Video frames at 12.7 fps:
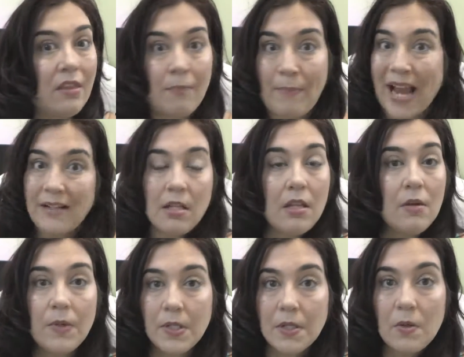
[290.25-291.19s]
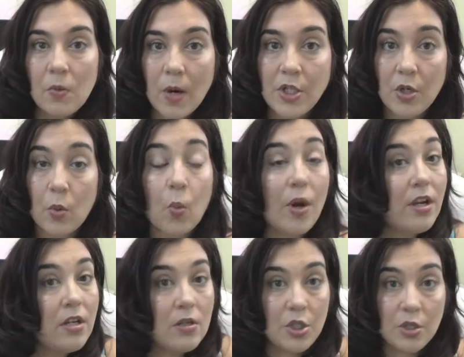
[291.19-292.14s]
back to the original question,
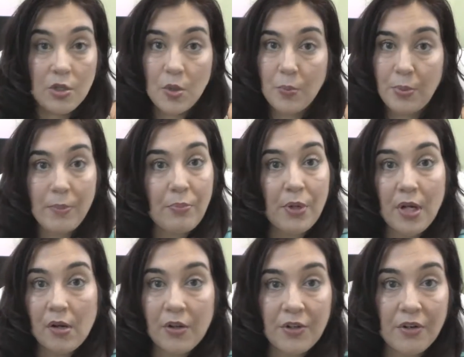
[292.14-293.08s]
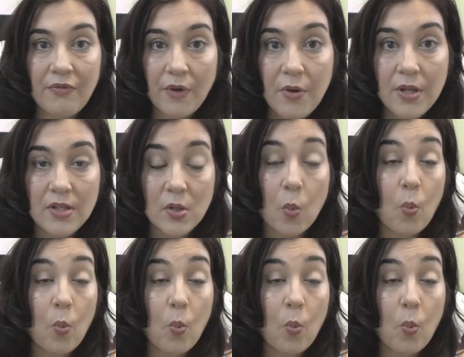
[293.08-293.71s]
where should you be putting all your focus?